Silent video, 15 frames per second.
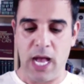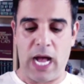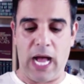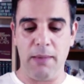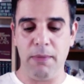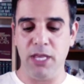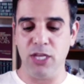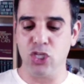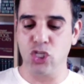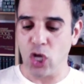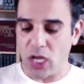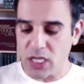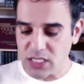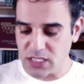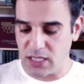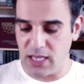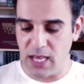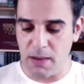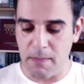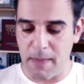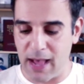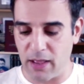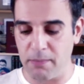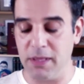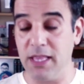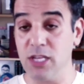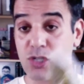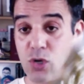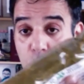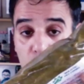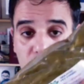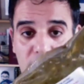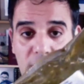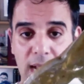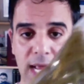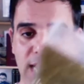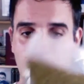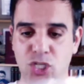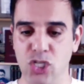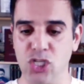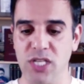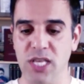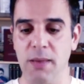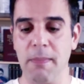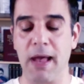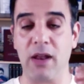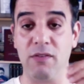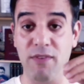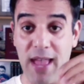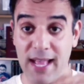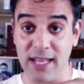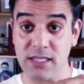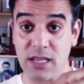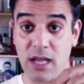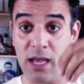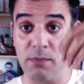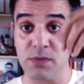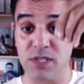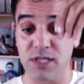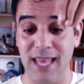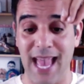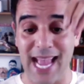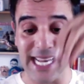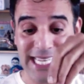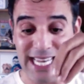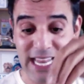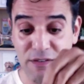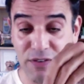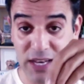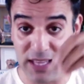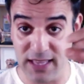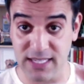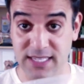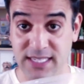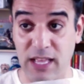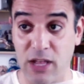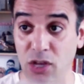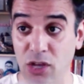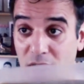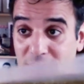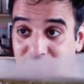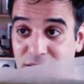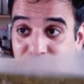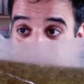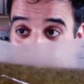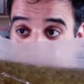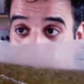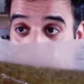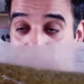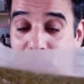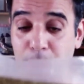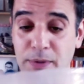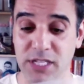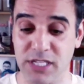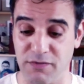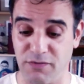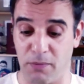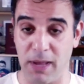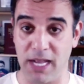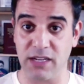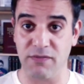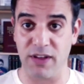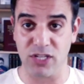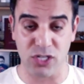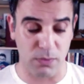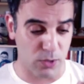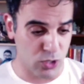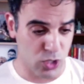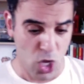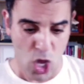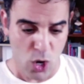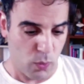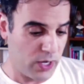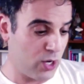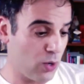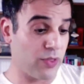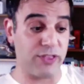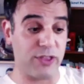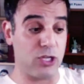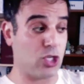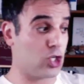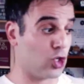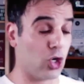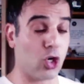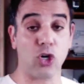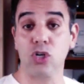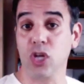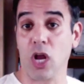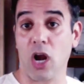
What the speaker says: I mean, just the amount, I mean, these are organic, just the amount of enzymes, the activity, the cellular activity that happens in fermented vegetables. We know that the sugars